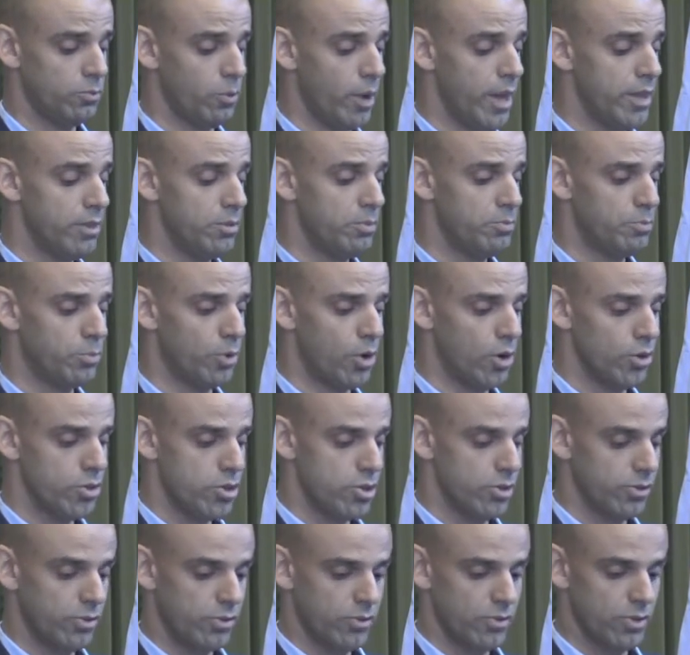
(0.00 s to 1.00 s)
trend
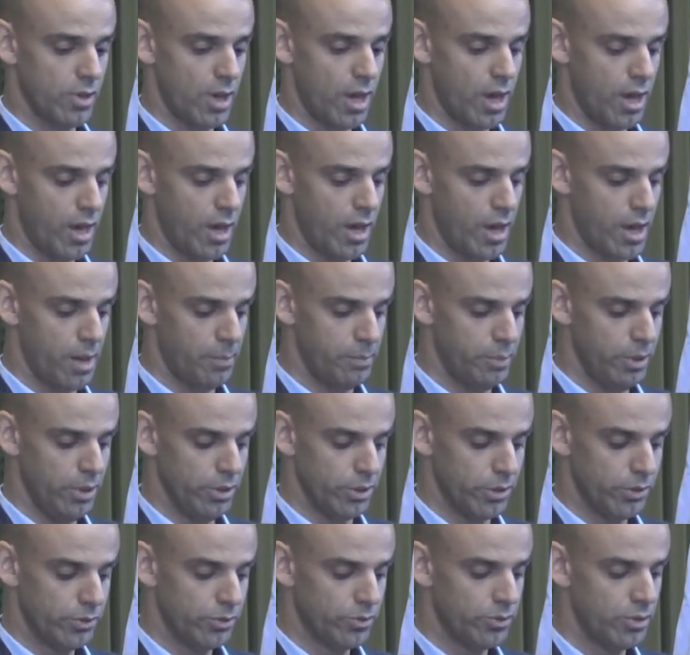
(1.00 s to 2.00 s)
project
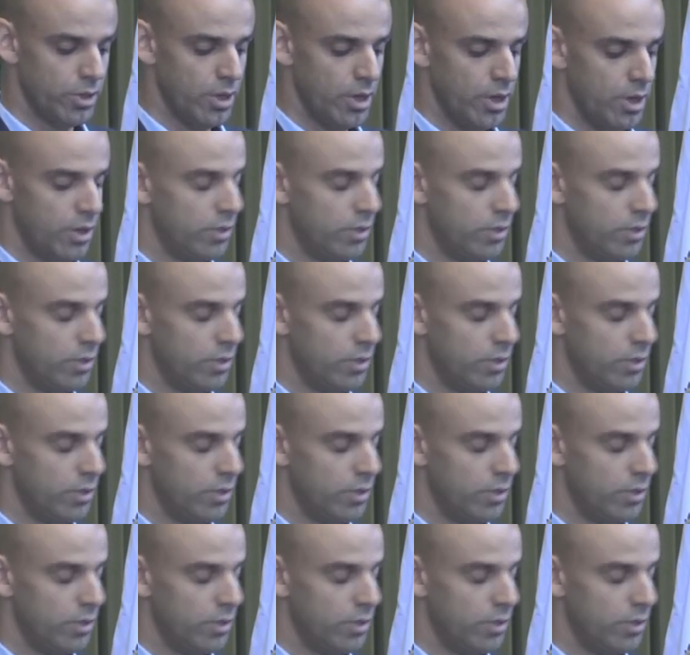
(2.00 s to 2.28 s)
appears.